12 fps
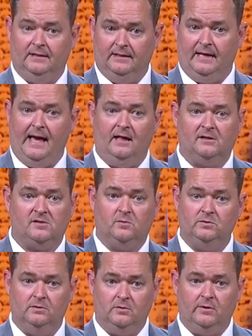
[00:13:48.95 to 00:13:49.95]
Like Alex will
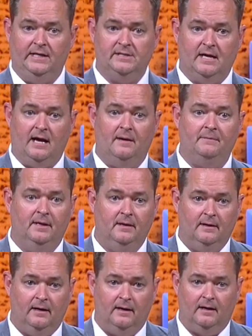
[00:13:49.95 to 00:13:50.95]
do a great job
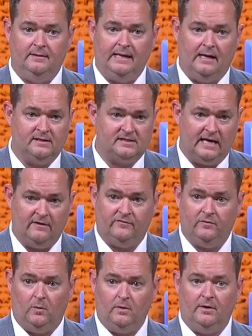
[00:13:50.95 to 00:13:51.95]
down at South
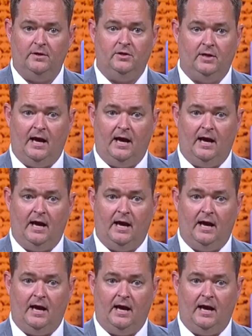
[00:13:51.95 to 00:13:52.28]
Florida.